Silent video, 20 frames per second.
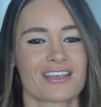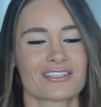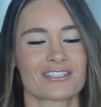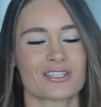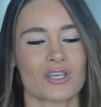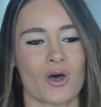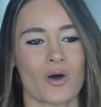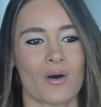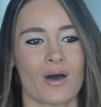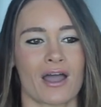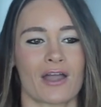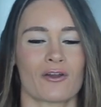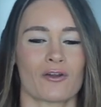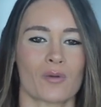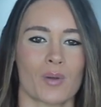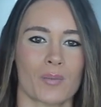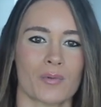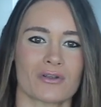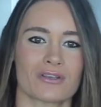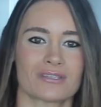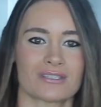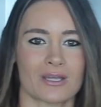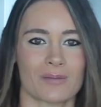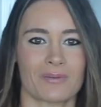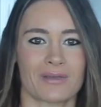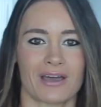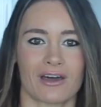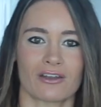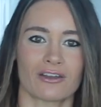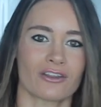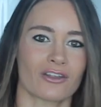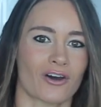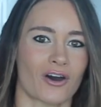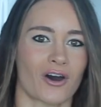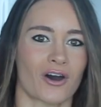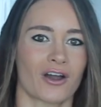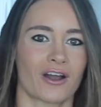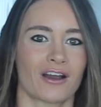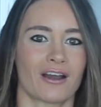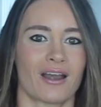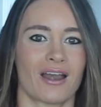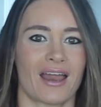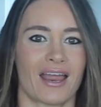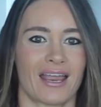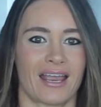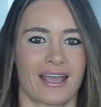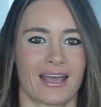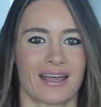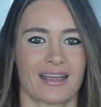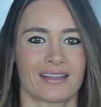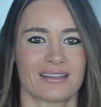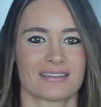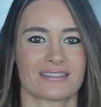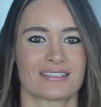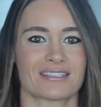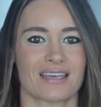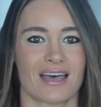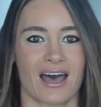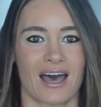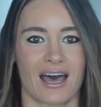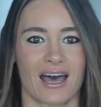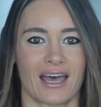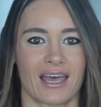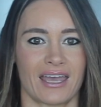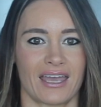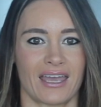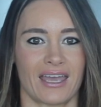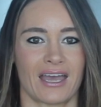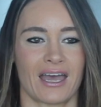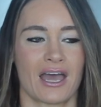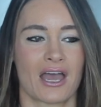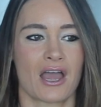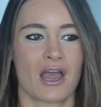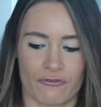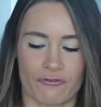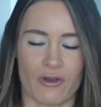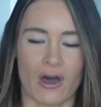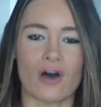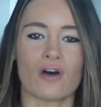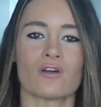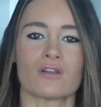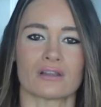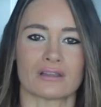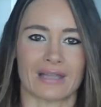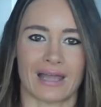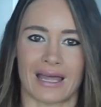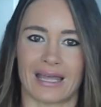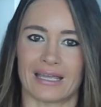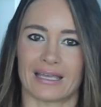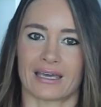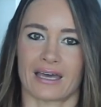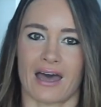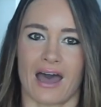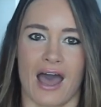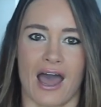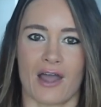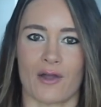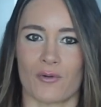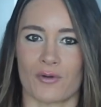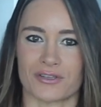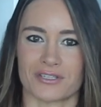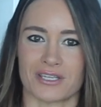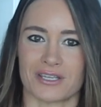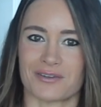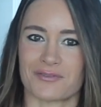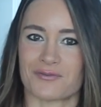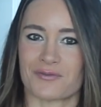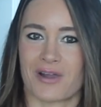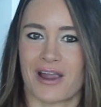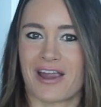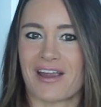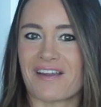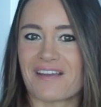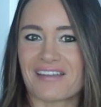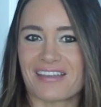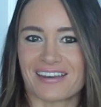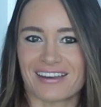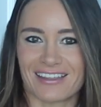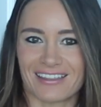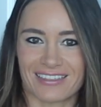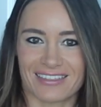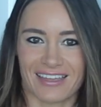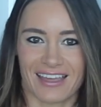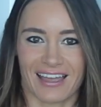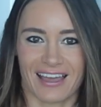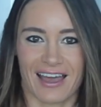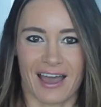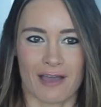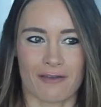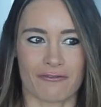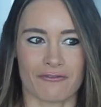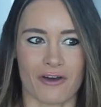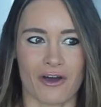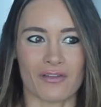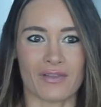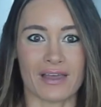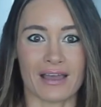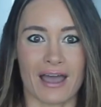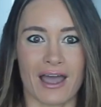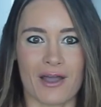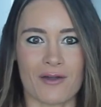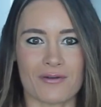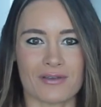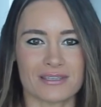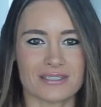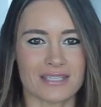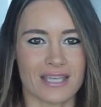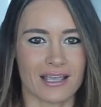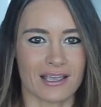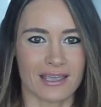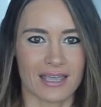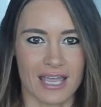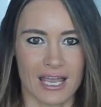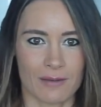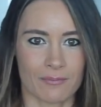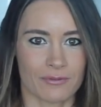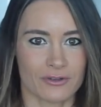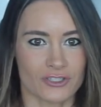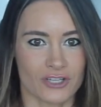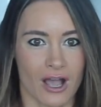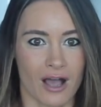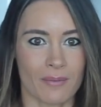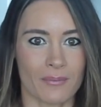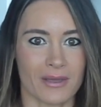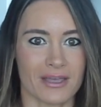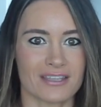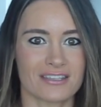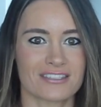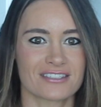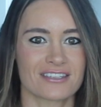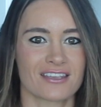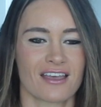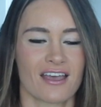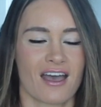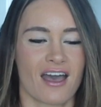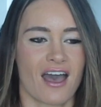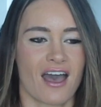So I remember stepping out of the car and I felt like I wasn't wearing anything. I felt like I was like in pajamas.